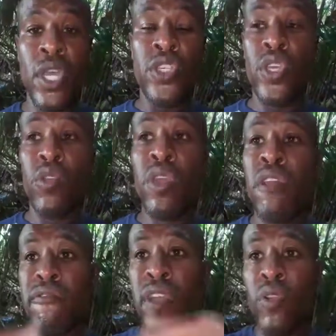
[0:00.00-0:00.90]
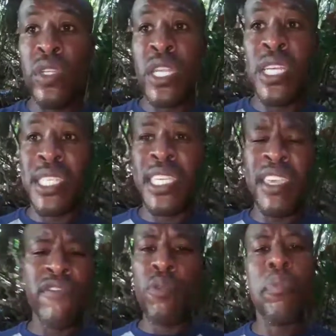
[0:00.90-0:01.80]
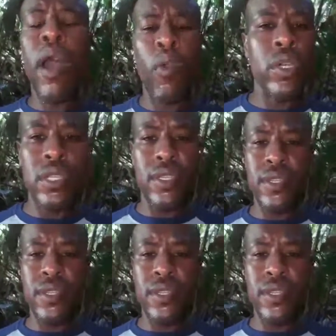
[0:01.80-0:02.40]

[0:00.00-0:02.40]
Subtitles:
So voting doesn't give you power.